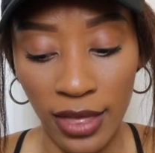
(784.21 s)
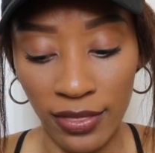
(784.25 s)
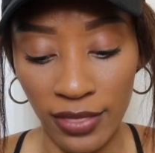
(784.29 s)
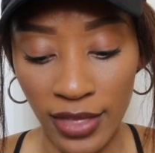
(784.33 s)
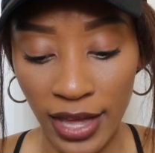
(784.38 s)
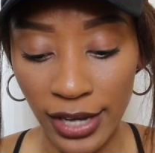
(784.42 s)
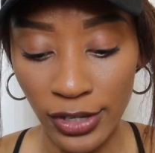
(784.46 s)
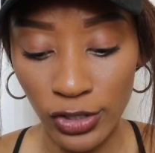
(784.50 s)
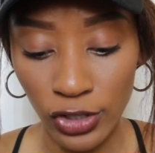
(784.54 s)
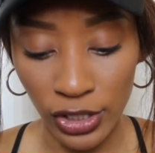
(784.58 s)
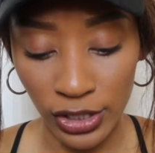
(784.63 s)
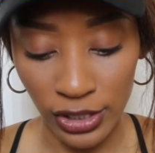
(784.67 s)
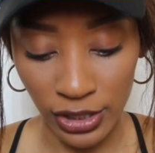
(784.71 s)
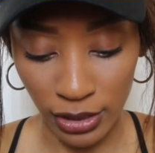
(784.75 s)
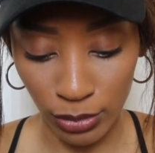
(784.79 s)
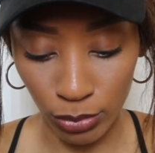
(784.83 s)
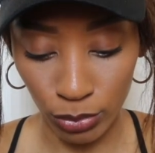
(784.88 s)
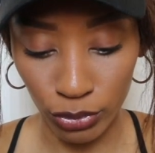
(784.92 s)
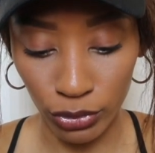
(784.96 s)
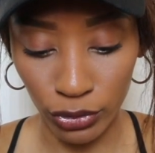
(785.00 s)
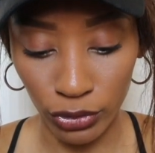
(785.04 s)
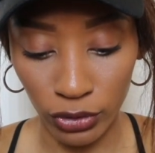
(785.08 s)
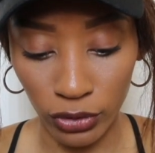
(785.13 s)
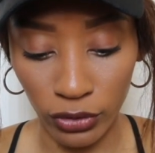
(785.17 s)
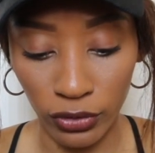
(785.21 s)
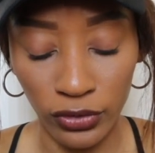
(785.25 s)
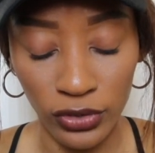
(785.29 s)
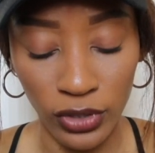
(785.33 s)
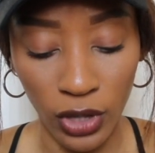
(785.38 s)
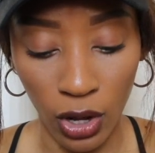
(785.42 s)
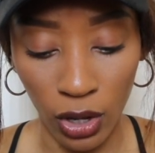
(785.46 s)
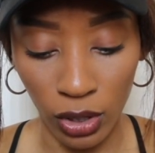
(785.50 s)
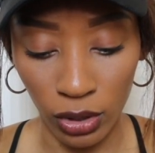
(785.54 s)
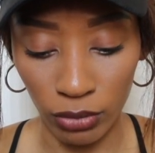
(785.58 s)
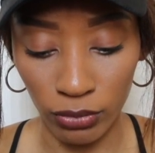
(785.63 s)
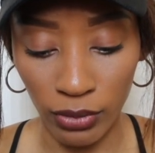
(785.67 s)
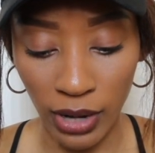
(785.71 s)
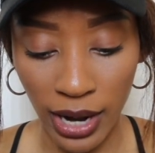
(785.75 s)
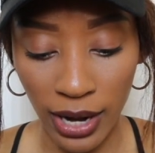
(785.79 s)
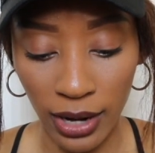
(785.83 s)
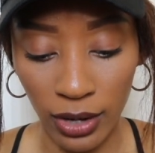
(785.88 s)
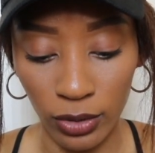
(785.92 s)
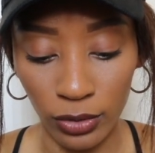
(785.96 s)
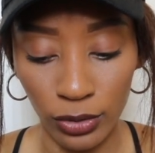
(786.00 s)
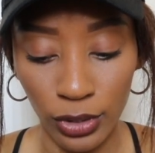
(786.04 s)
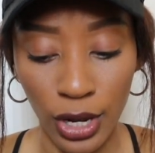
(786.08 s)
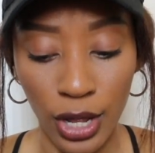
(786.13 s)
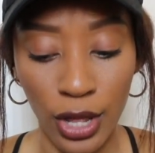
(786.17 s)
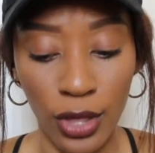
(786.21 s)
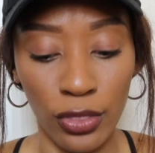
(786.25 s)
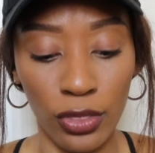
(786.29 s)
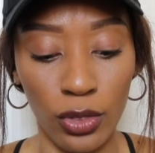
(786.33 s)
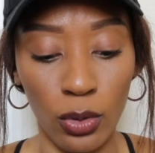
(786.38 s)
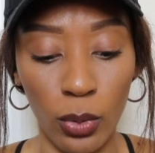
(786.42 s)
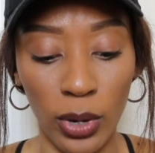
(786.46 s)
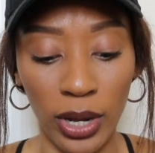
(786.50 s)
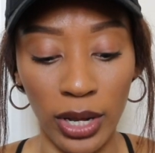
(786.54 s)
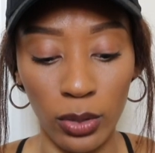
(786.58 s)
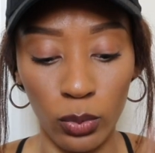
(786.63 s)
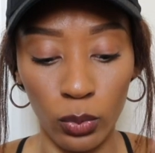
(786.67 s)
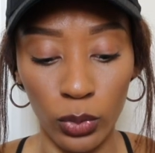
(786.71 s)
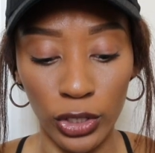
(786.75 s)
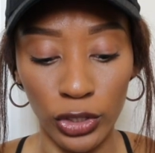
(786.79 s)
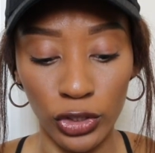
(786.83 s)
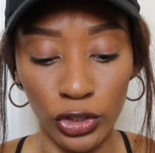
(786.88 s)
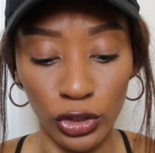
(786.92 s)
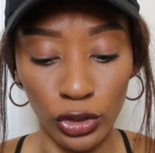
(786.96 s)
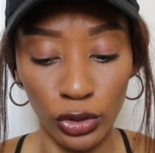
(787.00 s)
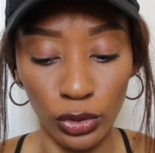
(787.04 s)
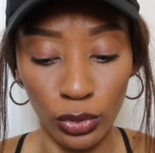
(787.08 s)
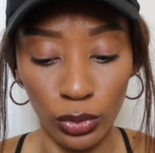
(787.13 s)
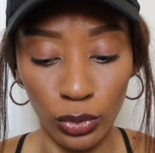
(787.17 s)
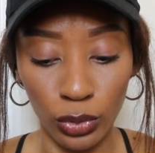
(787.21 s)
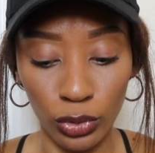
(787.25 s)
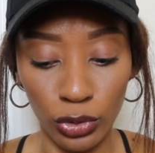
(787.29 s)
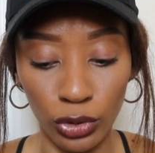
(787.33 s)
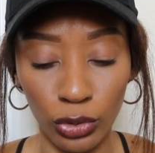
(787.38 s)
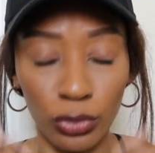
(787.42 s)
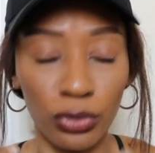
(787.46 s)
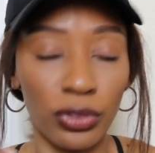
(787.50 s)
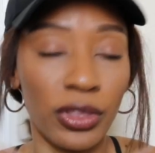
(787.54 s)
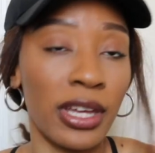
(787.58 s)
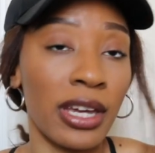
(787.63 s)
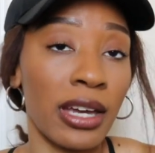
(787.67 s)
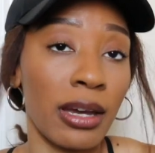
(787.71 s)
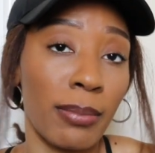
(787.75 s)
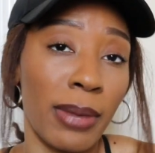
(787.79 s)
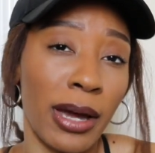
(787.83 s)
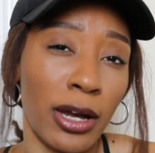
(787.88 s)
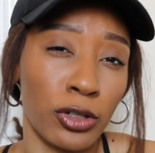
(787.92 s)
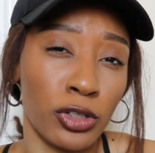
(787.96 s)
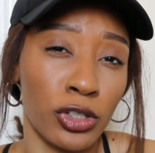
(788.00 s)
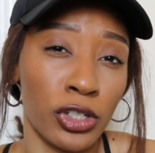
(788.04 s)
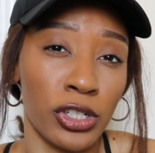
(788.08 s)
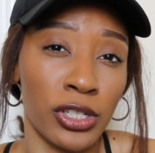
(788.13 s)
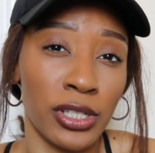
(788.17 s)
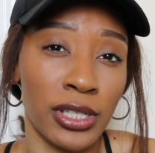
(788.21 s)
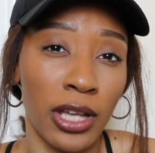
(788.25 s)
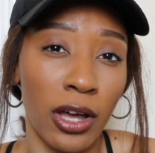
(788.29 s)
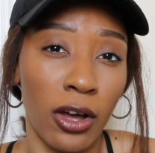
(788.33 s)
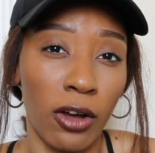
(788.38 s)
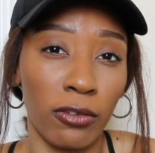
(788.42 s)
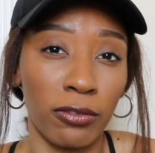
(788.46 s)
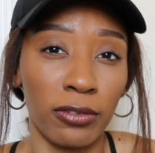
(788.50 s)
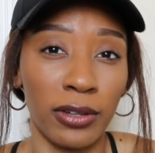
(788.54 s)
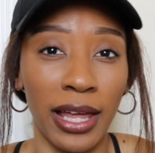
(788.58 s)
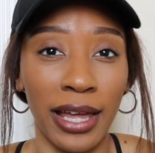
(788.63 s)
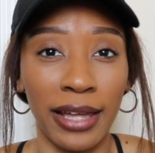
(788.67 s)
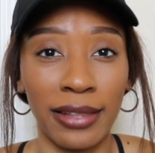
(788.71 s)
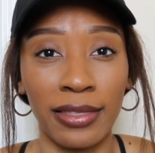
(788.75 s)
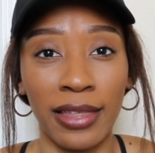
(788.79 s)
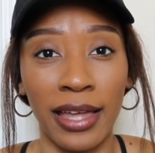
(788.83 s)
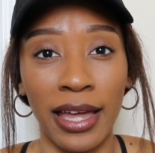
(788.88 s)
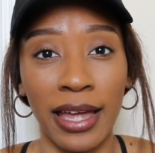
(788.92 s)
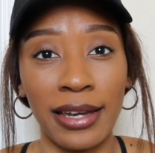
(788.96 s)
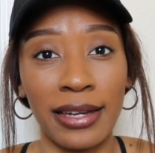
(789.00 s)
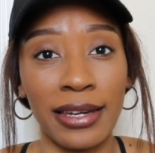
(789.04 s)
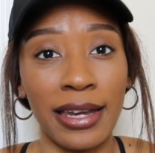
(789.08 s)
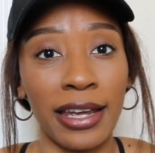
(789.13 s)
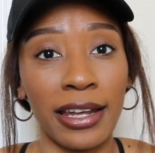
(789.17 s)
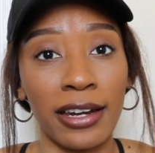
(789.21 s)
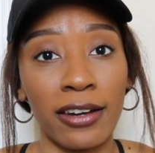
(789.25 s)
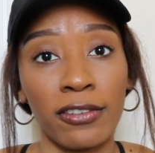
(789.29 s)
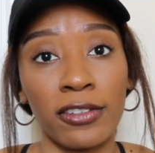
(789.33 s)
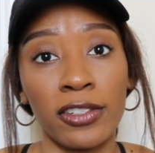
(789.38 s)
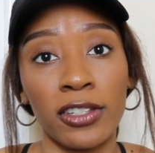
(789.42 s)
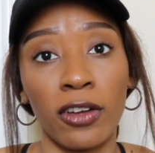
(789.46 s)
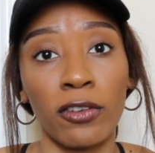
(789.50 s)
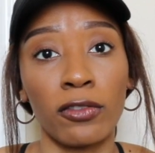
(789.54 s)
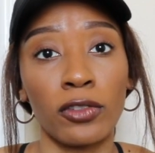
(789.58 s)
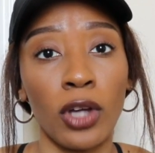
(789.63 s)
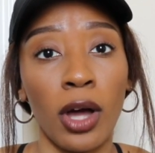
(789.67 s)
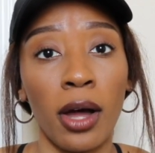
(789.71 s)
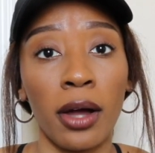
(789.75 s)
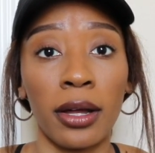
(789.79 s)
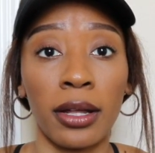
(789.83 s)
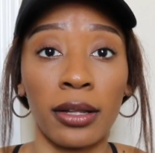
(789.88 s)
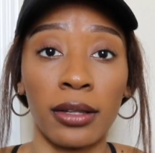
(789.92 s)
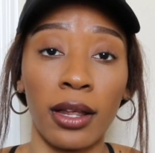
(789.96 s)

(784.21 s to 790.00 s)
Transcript: That just improves all around the way in which you, you think about yourself, like that negative self-talk.